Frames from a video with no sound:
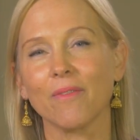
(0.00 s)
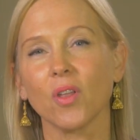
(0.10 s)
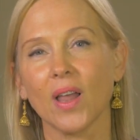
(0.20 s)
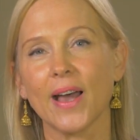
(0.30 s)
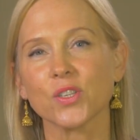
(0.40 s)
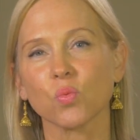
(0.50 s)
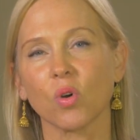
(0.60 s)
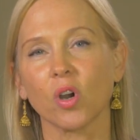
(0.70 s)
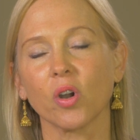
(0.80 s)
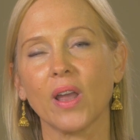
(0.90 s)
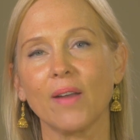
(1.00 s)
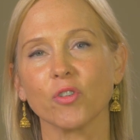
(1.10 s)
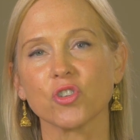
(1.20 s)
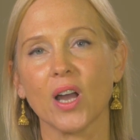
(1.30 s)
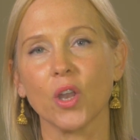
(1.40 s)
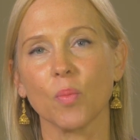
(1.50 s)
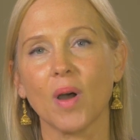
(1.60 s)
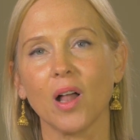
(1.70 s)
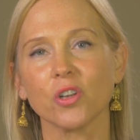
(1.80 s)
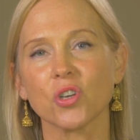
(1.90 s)
to have the last word, have your child
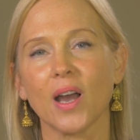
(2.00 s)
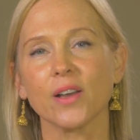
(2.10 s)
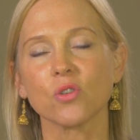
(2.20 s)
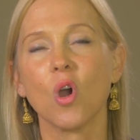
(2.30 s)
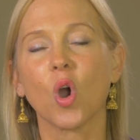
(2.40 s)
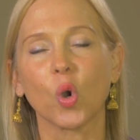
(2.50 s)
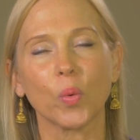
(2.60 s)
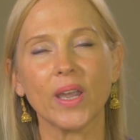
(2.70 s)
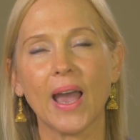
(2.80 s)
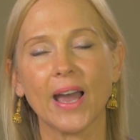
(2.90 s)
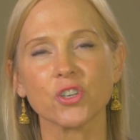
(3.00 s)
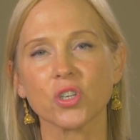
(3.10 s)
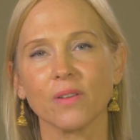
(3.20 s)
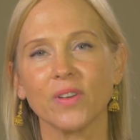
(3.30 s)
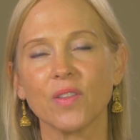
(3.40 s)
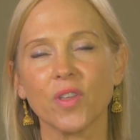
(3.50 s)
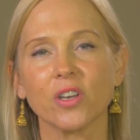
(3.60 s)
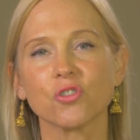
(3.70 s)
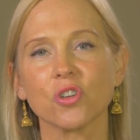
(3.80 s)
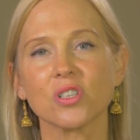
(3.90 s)
apologize, or rehash an event
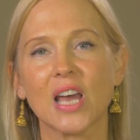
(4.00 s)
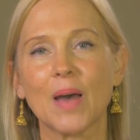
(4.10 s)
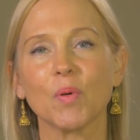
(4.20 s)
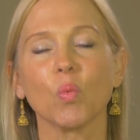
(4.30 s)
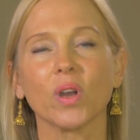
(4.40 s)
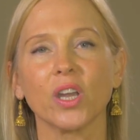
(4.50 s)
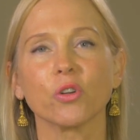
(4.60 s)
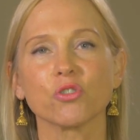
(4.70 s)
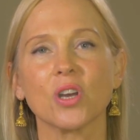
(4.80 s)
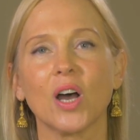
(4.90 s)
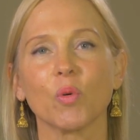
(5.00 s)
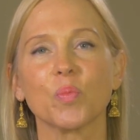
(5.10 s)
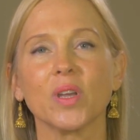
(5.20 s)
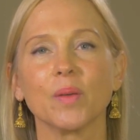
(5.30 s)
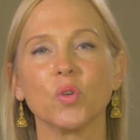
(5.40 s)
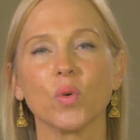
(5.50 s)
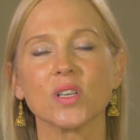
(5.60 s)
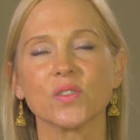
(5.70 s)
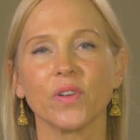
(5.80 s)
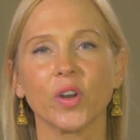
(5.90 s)
that has just happened will get your child with
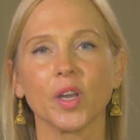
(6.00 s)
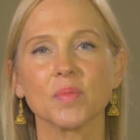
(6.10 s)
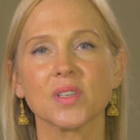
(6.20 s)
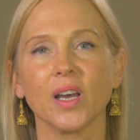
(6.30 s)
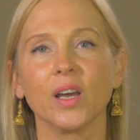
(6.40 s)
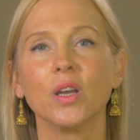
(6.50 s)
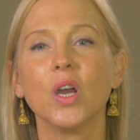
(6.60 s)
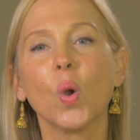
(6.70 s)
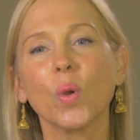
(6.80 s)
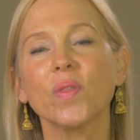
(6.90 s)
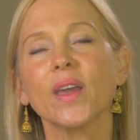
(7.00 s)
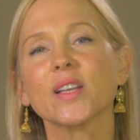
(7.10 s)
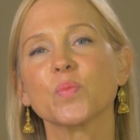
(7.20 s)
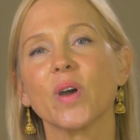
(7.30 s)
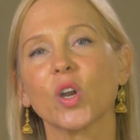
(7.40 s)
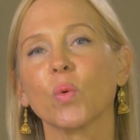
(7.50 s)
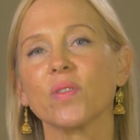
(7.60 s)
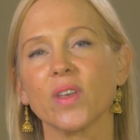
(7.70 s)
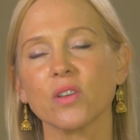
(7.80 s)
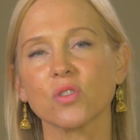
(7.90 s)
PWS very upset. We think it's better
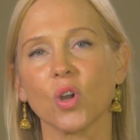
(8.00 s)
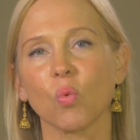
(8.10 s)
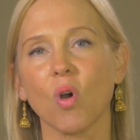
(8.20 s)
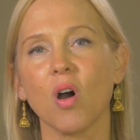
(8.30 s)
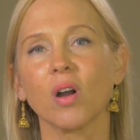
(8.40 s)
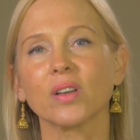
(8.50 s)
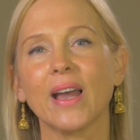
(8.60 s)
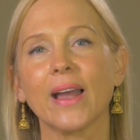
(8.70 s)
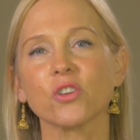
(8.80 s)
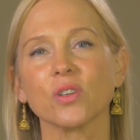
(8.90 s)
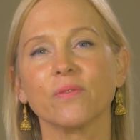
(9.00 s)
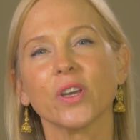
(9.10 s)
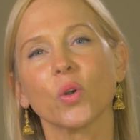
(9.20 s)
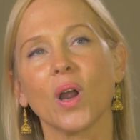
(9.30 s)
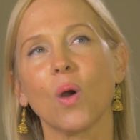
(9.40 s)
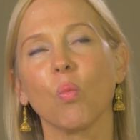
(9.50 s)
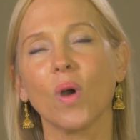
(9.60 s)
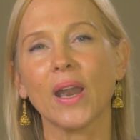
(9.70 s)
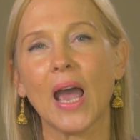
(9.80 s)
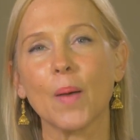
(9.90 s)
when things go wrong to actually figure out
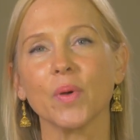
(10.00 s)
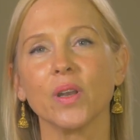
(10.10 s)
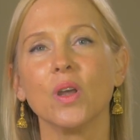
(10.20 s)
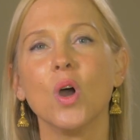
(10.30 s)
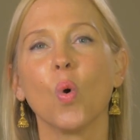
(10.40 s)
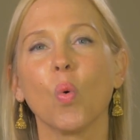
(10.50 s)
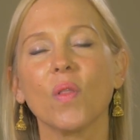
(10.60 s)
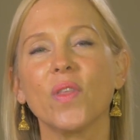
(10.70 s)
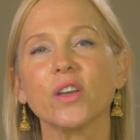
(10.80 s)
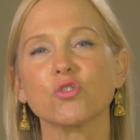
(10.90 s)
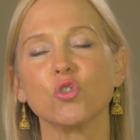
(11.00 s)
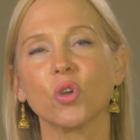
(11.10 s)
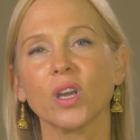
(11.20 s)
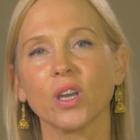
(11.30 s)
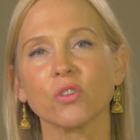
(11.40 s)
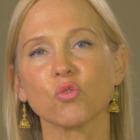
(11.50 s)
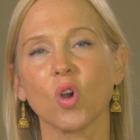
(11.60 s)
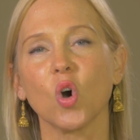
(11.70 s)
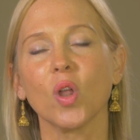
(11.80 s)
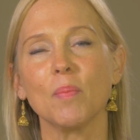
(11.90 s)
what happened, what things you can
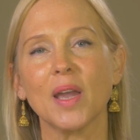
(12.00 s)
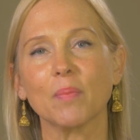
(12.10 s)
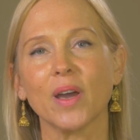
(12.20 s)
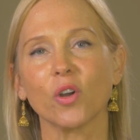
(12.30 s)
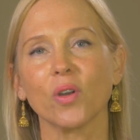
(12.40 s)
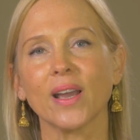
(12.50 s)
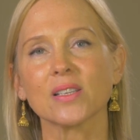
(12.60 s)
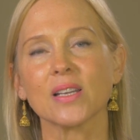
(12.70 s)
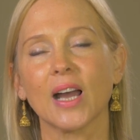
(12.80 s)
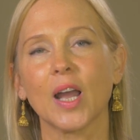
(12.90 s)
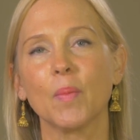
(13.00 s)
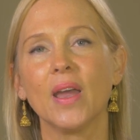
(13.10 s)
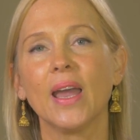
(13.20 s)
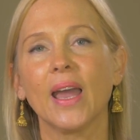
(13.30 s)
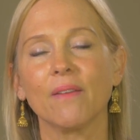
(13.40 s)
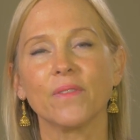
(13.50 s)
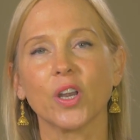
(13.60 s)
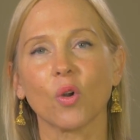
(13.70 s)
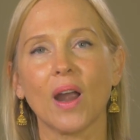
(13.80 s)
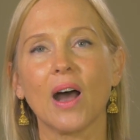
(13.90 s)
control and make better next time, and
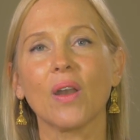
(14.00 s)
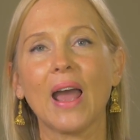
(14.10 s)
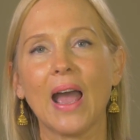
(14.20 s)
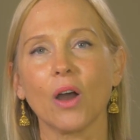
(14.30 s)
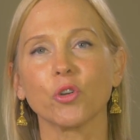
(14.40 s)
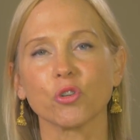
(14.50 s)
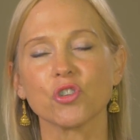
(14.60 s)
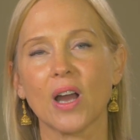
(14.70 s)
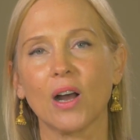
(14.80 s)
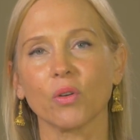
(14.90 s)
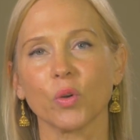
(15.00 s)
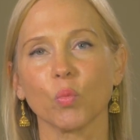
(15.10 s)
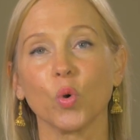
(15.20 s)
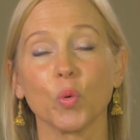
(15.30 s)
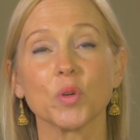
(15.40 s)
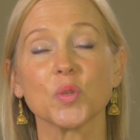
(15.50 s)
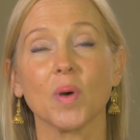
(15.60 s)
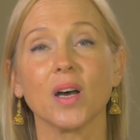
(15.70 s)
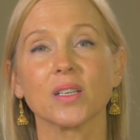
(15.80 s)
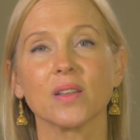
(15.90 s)
figure out how your child will
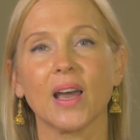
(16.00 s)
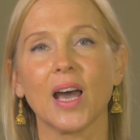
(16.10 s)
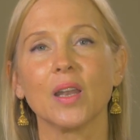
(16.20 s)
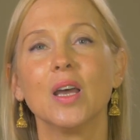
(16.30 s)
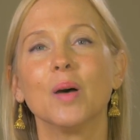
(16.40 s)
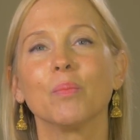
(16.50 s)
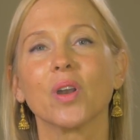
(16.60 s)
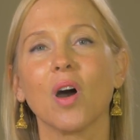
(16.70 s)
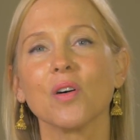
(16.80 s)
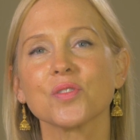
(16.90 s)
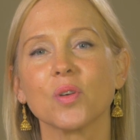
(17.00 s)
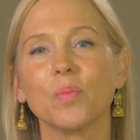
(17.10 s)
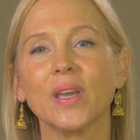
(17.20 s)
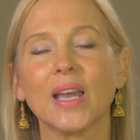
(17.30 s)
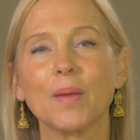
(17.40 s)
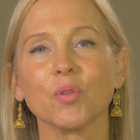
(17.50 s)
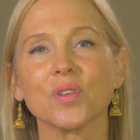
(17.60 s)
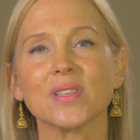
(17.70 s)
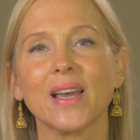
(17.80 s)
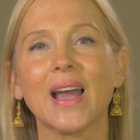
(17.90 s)
respond to that. But also being able
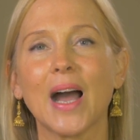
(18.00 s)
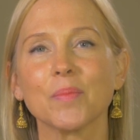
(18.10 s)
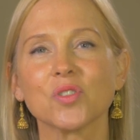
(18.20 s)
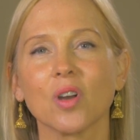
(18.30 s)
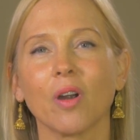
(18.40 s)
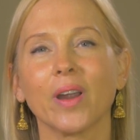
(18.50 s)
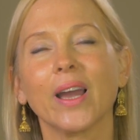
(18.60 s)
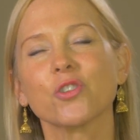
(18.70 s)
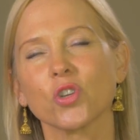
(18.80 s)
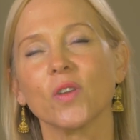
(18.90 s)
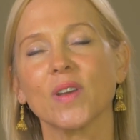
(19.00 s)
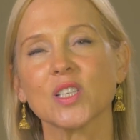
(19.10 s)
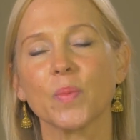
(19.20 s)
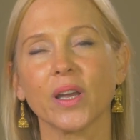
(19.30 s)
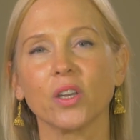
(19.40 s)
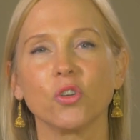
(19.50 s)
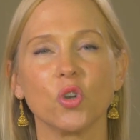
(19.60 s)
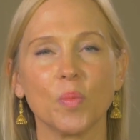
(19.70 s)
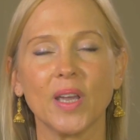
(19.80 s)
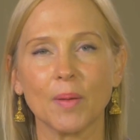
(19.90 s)
to say, I'm sorry, I shouldn't have expected
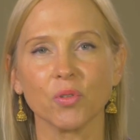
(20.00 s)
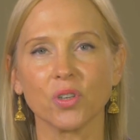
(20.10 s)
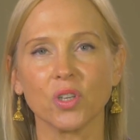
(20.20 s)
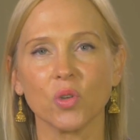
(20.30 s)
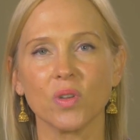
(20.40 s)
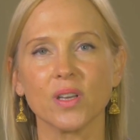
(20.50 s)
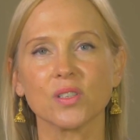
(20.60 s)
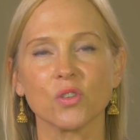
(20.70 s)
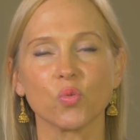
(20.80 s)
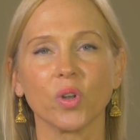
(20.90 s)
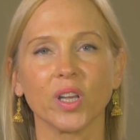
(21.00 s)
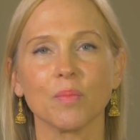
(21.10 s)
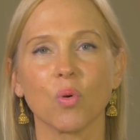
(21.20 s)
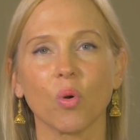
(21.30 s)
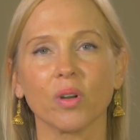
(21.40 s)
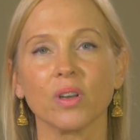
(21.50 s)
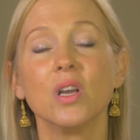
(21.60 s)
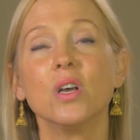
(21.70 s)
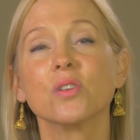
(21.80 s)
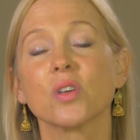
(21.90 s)
you to be able to do this is really important.
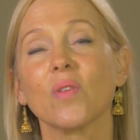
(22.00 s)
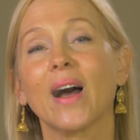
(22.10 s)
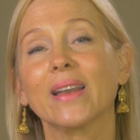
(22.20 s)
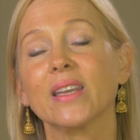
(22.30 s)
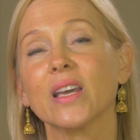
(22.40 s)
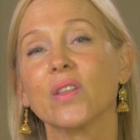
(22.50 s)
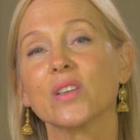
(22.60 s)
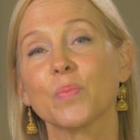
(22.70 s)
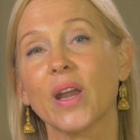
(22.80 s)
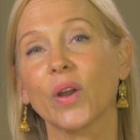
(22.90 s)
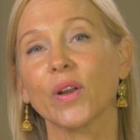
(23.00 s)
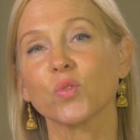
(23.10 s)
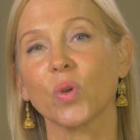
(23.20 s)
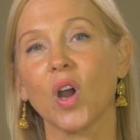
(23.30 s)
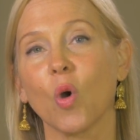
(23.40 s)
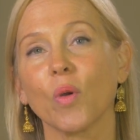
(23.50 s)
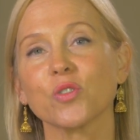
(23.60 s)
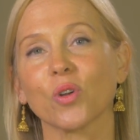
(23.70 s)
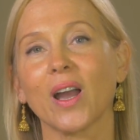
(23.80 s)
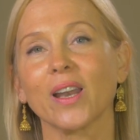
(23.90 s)
So the idea that as parents, we
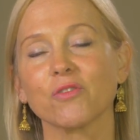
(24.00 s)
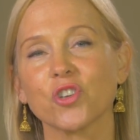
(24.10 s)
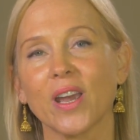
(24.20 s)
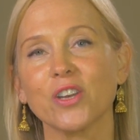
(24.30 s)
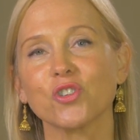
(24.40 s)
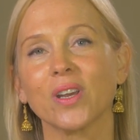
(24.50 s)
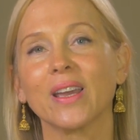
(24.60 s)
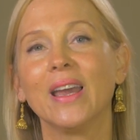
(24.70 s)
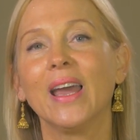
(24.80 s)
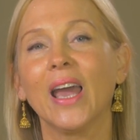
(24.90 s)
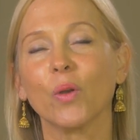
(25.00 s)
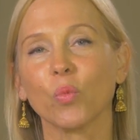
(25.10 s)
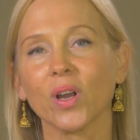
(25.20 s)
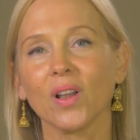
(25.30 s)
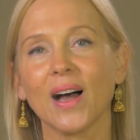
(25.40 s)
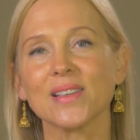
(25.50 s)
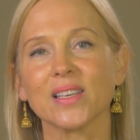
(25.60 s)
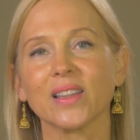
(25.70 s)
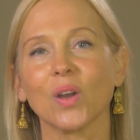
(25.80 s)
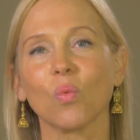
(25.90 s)
always are kind of changing and
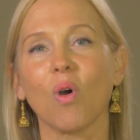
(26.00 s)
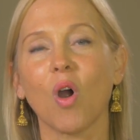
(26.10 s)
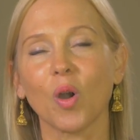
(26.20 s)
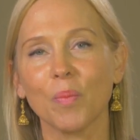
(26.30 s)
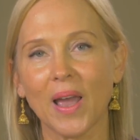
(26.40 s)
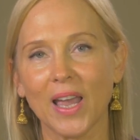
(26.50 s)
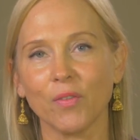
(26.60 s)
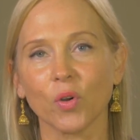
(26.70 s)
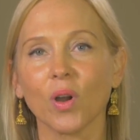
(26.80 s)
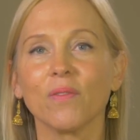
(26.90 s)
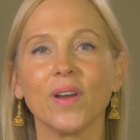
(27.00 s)
realizing that our behavior